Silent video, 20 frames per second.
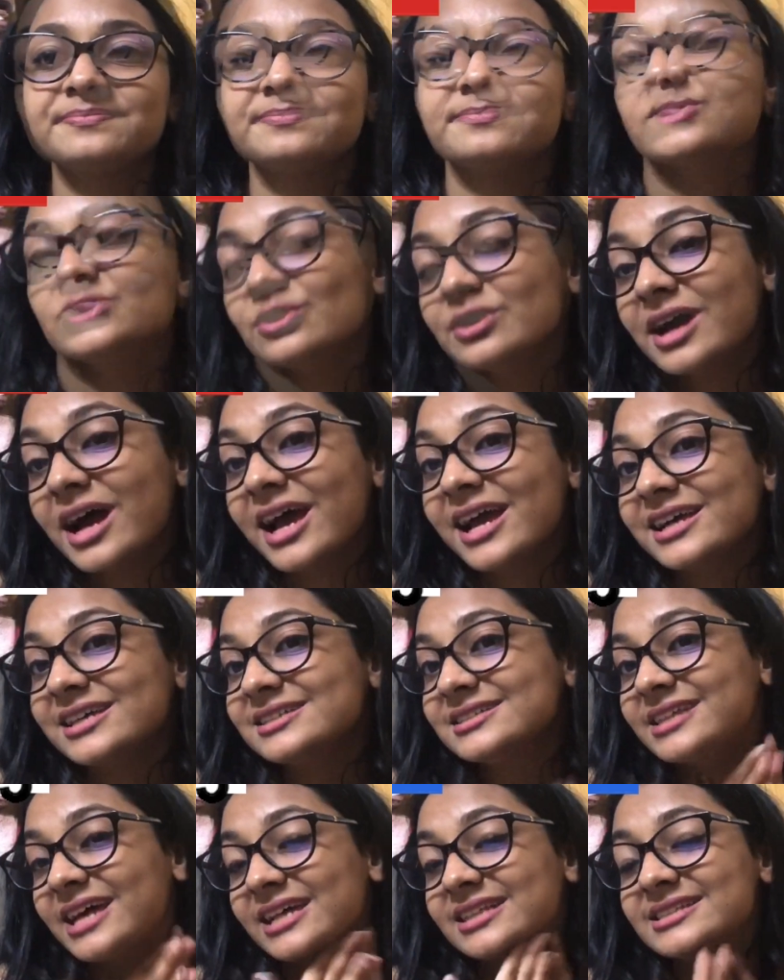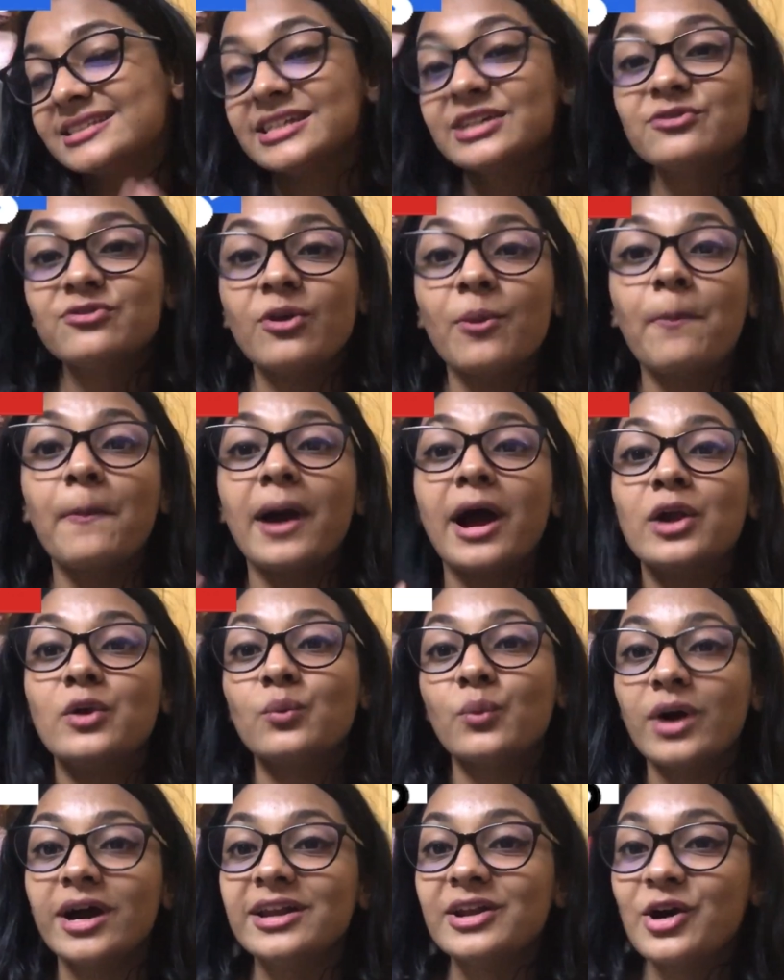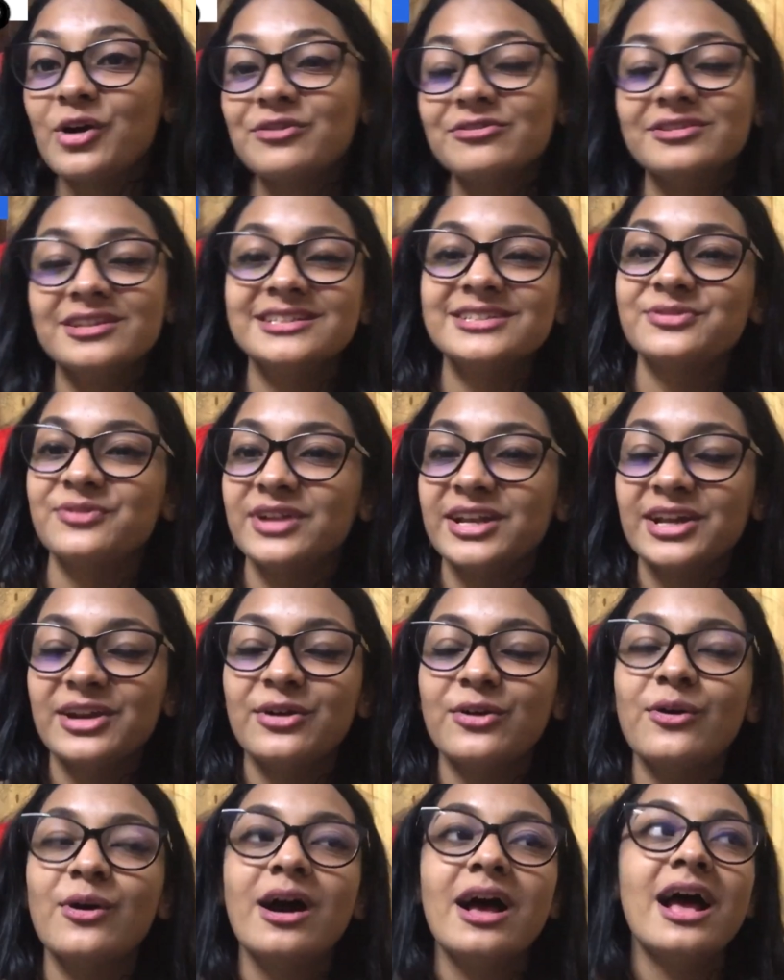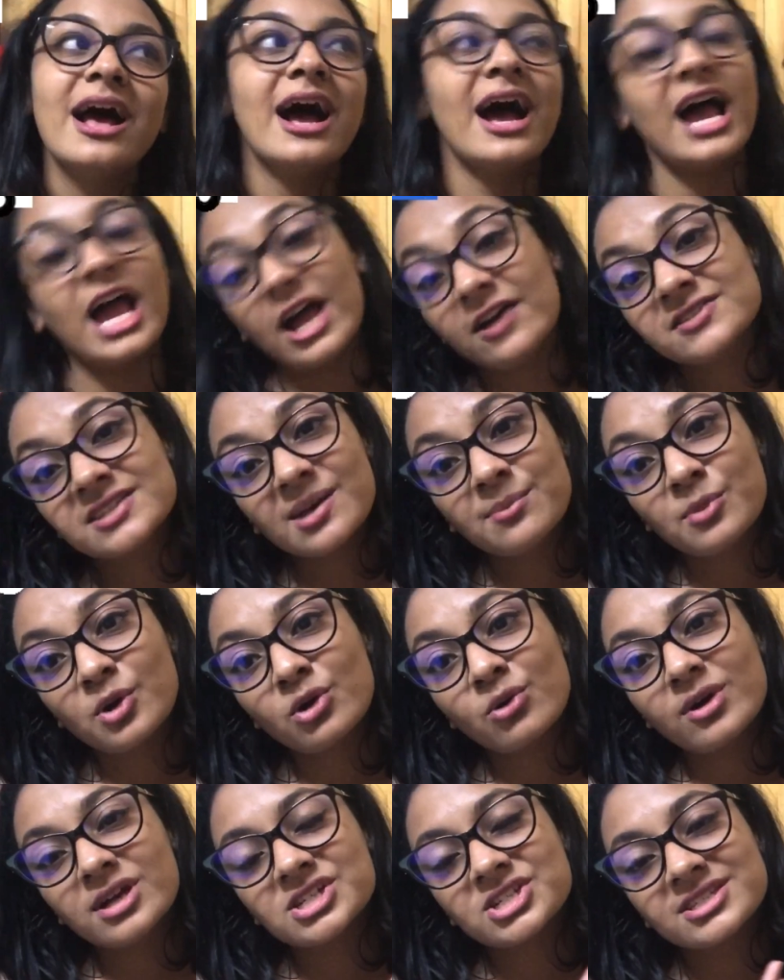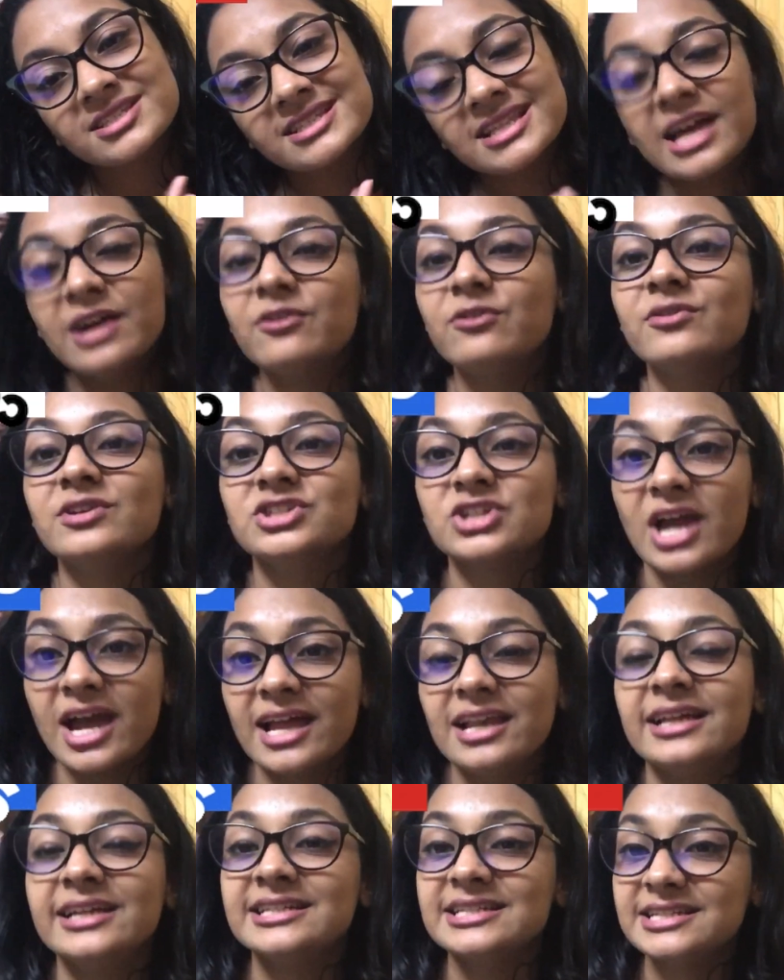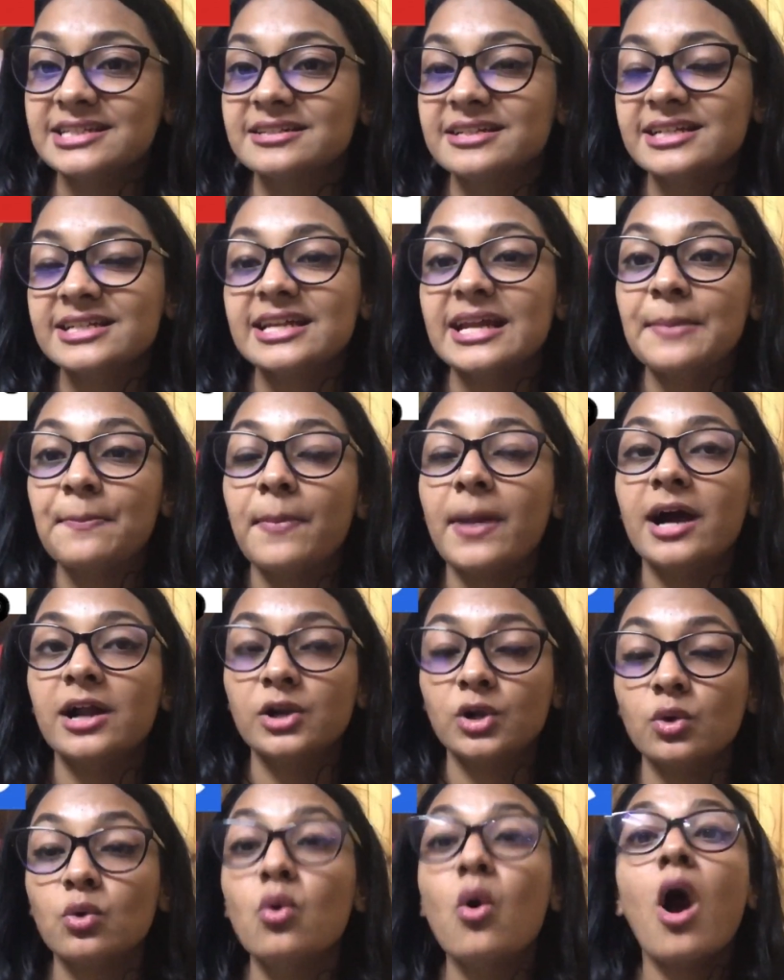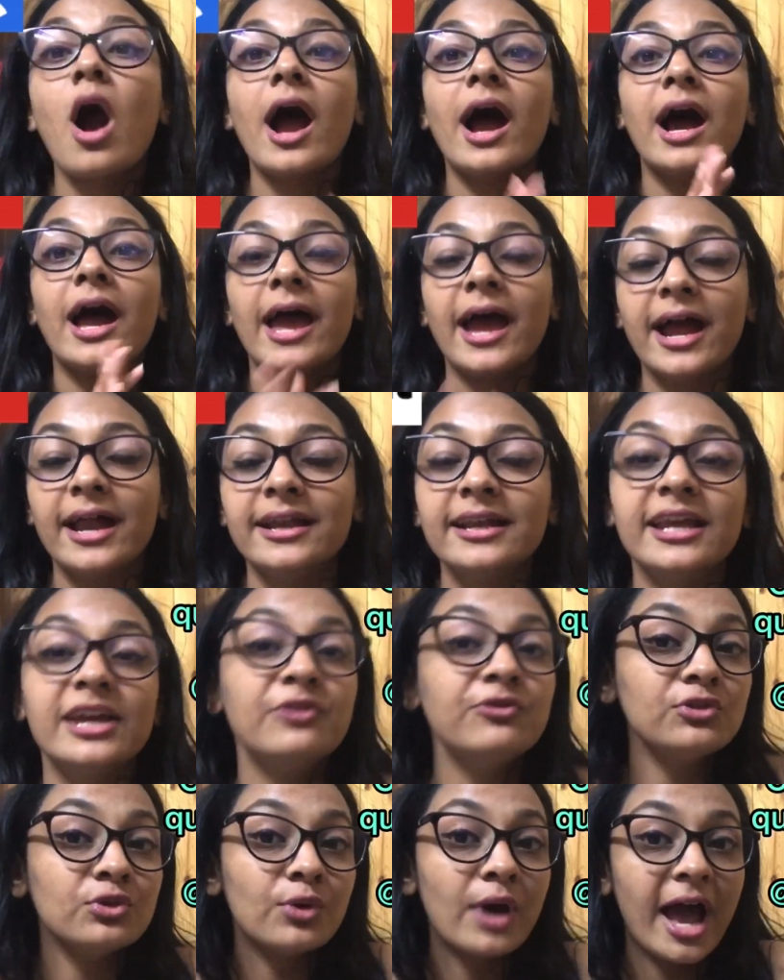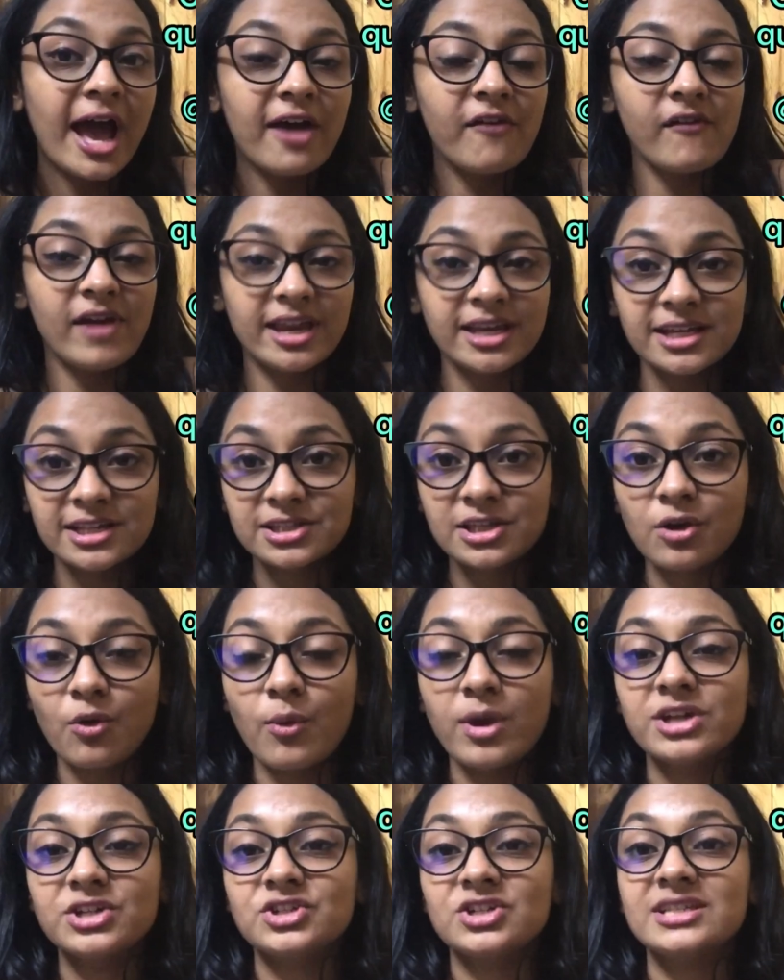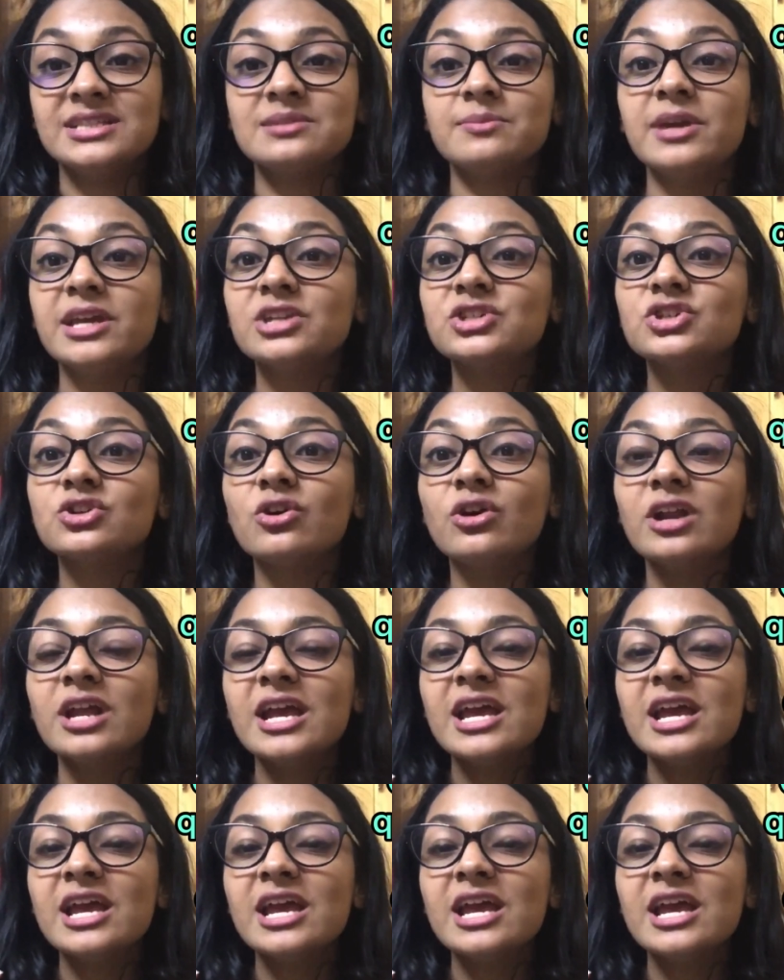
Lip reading: So guys, that's it for part 1 of this video. I have some more questions left which I'll integrate in part 2, and if you have any other questions, make sure